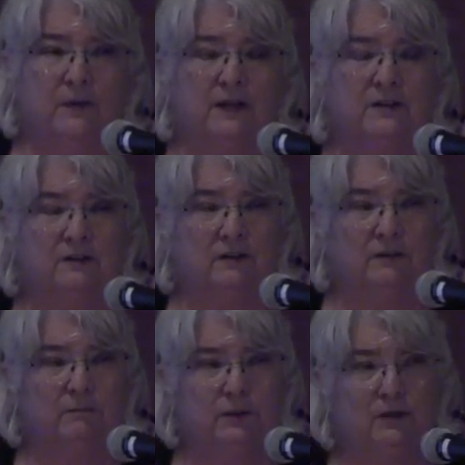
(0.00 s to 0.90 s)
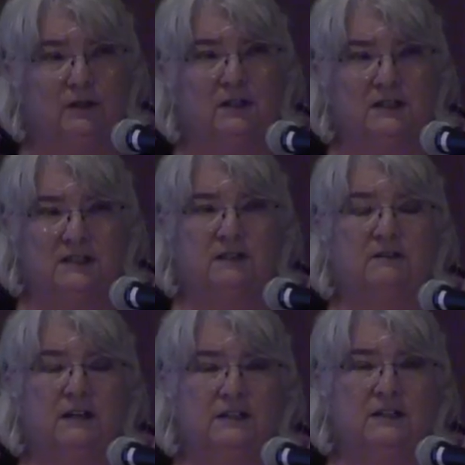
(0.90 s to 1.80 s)
under the pure
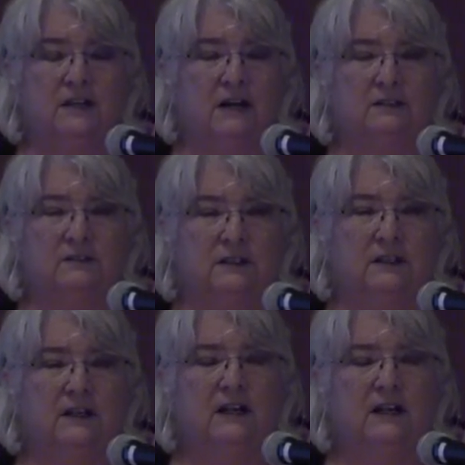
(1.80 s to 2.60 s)
consideration doctrine,